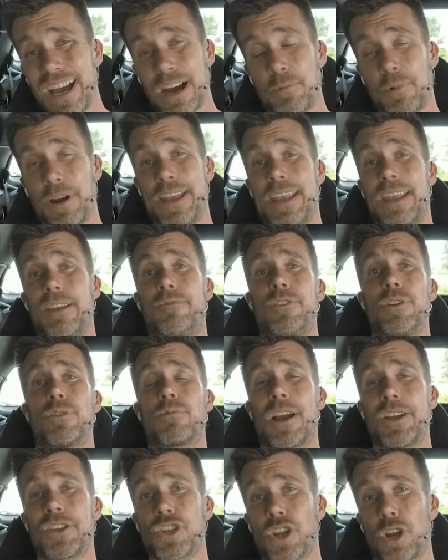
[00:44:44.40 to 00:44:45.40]
uh, my air-fuel
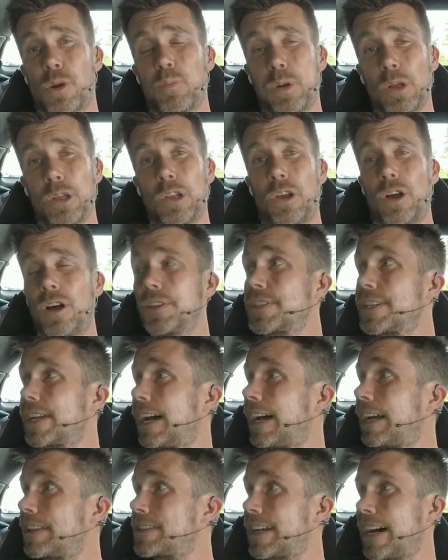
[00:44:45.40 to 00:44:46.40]
ratio plot
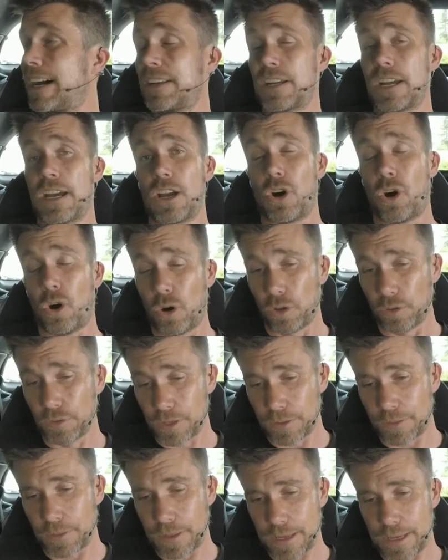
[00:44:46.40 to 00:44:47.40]
uh, data
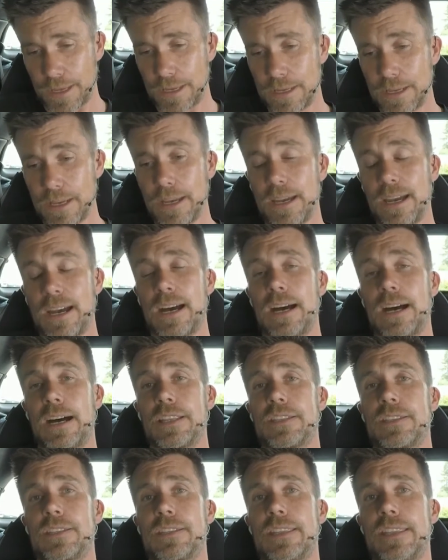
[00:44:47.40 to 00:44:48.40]
on the
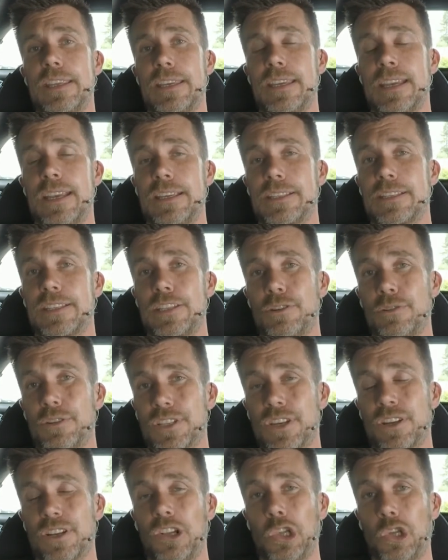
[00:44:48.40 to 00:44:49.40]
uh, the E C U
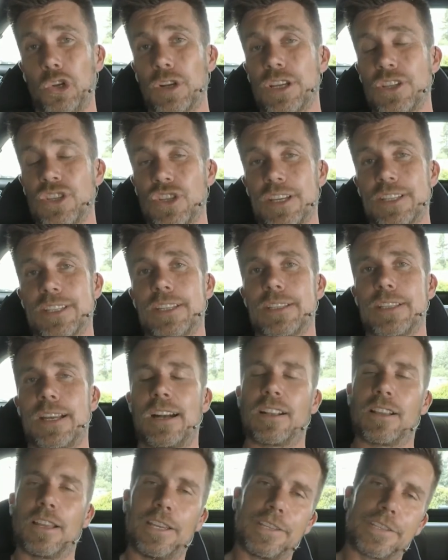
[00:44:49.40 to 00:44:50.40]
is going to look just as
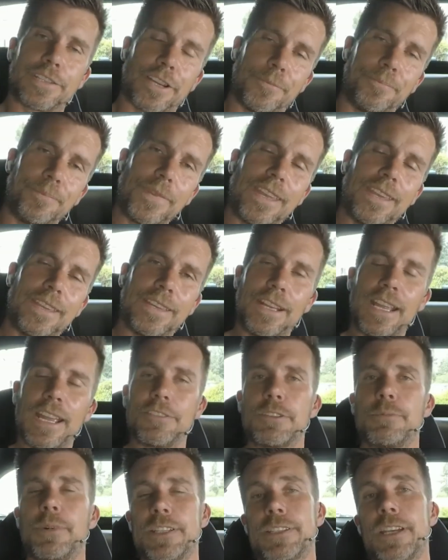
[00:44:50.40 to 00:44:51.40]
ugly. So you're going to
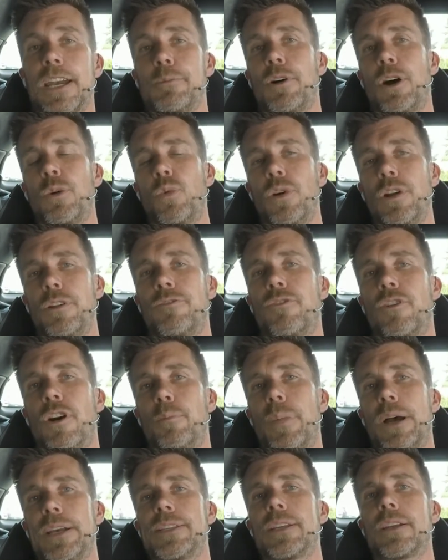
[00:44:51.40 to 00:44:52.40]
have to take my word for
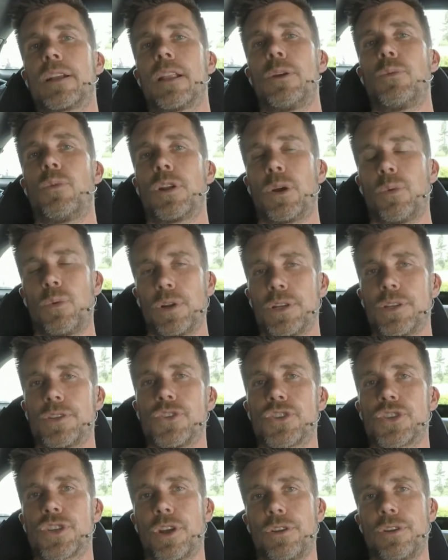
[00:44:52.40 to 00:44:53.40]
it. Basically what I wanted
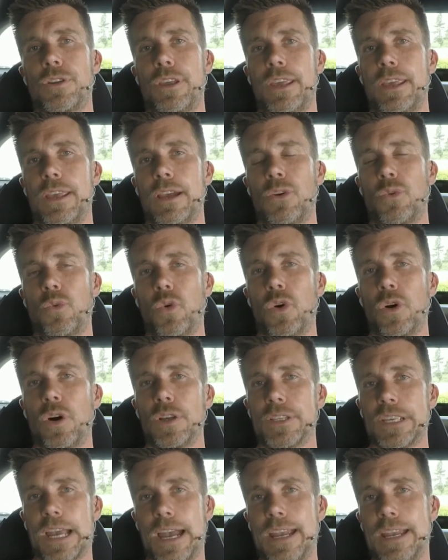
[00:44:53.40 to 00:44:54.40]
to show you here
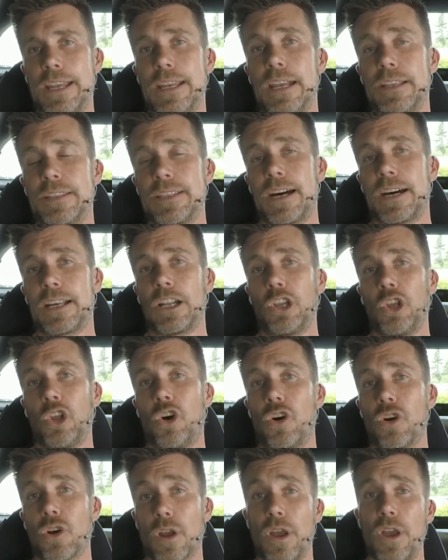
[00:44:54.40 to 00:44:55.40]
was a data
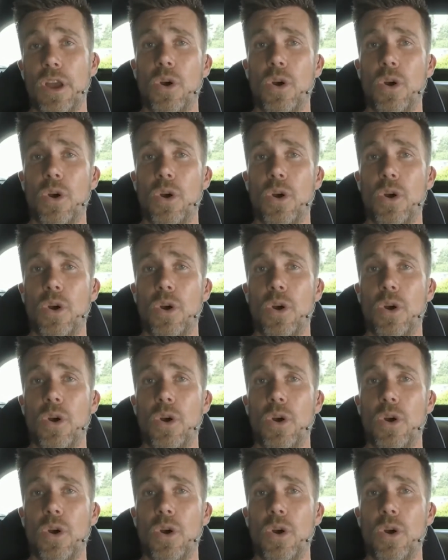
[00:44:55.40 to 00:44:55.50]
log